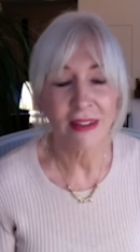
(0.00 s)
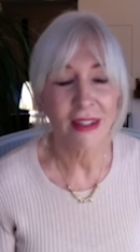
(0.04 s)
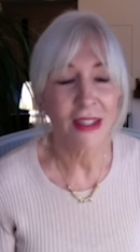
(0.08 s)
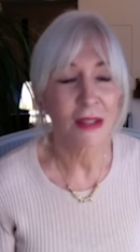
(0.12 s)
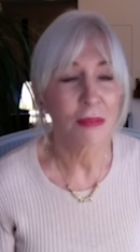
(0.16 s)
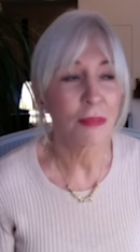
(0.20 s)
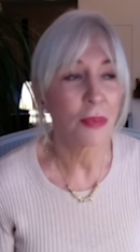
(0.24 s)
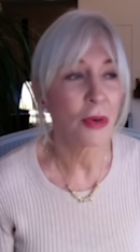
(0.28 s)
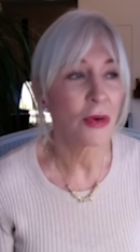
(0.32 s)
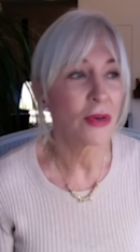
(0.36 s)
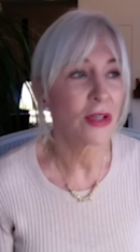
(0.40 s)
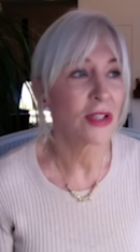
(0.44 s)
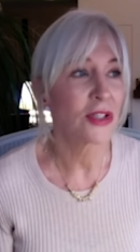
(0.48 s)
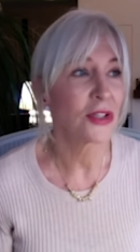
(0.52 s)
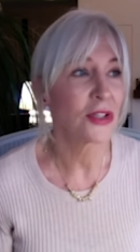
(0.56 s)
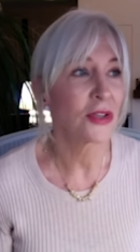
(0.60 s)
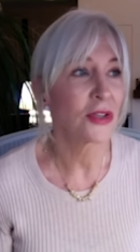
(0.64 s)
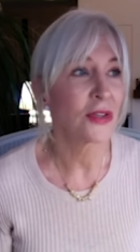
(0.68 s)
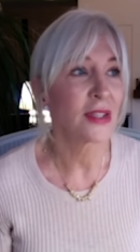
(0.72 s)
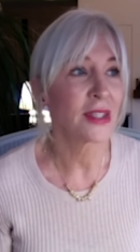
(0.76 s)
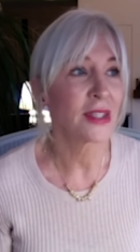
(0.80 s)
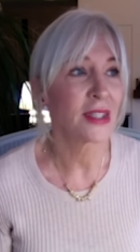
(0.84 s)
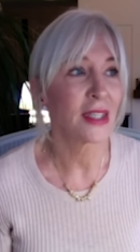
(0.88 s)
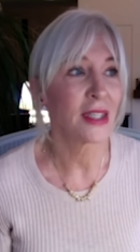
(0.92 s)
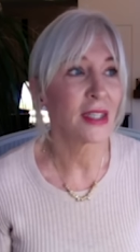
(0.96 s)
and Boris
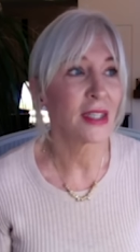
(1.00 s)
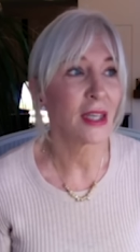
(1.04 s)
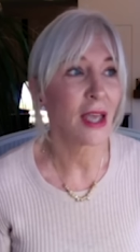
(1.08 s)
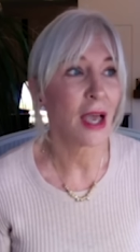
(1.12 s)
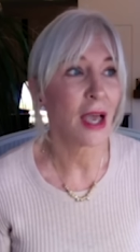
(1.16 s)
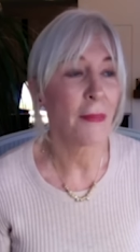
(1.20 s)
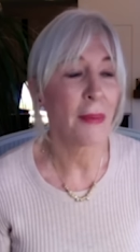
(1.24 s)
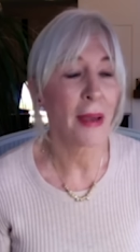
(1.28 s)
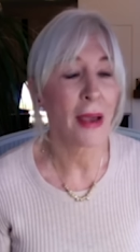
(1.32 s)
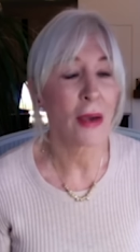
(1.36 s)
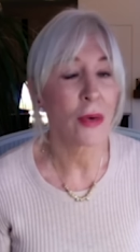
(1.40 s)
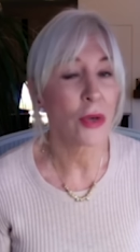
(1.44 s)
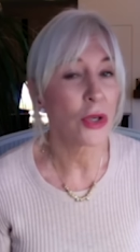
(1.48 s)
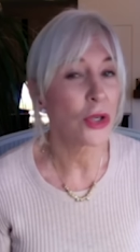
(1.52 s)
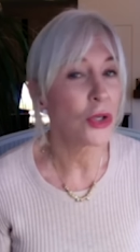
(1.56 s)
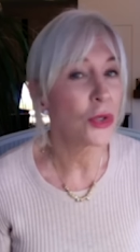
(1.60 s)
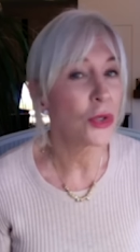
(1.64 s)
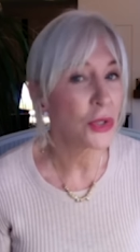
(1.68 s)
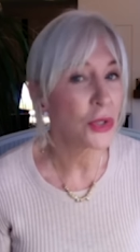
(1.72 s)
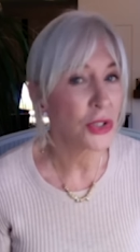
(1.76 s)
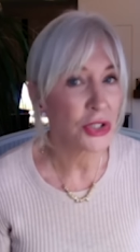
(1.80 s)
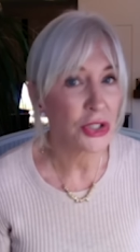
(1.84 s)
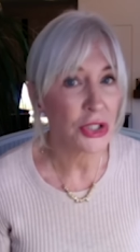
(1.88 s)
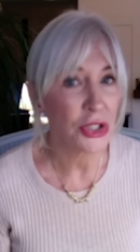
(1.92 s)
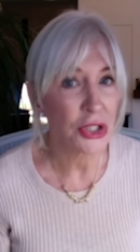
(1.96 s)
Johnson about who
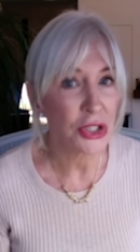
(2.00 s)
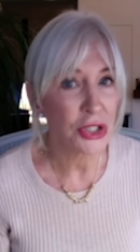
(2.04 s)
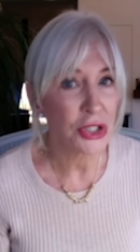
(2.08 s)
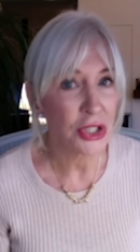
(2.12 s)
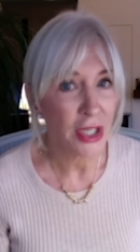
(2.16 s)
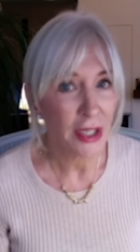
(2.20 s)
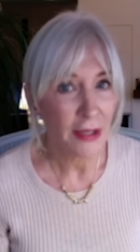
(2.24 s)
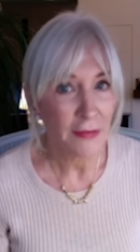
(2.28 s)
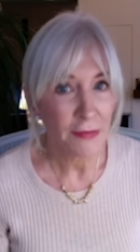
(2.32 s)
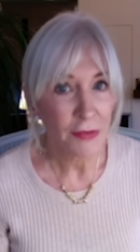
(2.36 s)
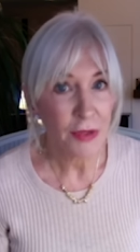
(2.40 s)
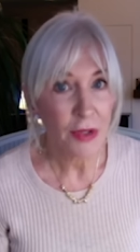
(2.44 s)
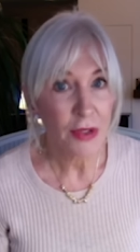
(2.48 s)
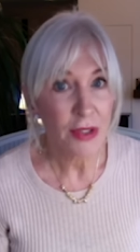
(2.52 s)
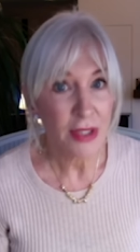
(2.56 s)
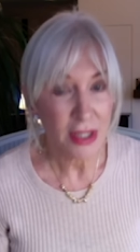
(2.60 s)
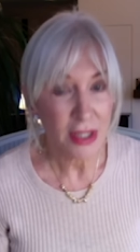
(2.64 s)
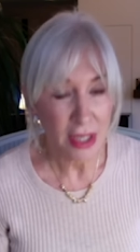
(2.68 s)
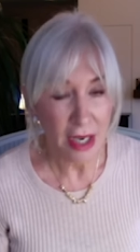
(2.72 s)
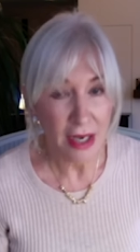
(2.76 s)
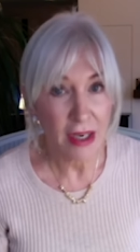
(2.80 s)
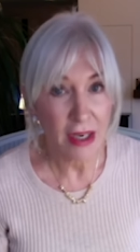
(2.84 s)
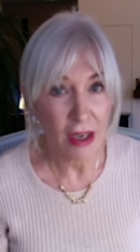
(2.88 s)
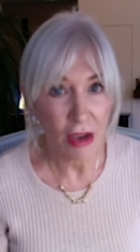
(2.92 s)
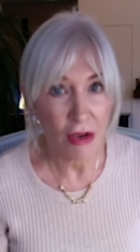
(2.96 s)
should
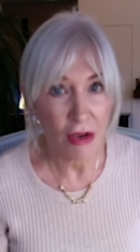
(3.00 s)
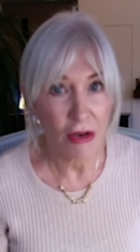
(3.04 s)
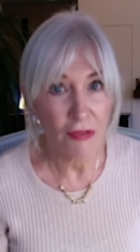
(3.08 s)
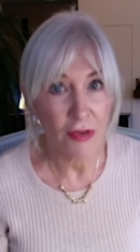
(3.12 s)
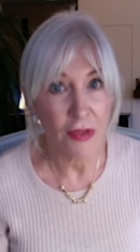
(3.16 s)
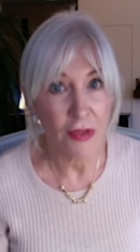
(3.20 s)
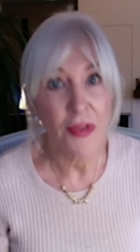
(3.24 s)
take over.